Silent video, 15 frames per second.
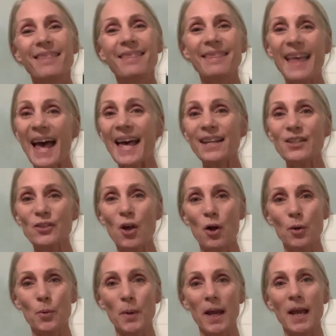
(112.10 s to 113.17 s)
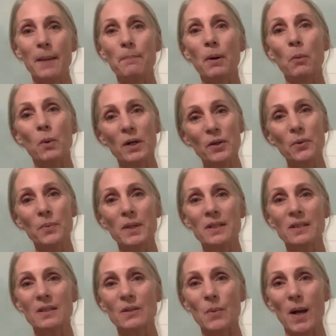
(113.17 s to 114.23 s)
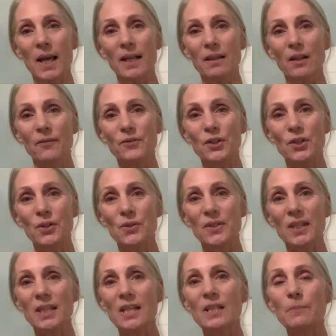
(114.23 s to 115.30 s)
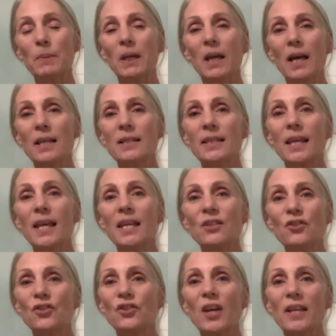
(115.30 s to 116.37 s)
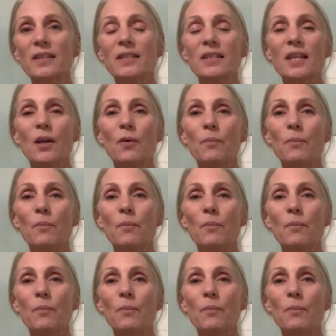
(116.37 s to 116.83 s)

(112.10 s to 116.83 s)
That is all great, but one of the reasons why I love to use it is because it just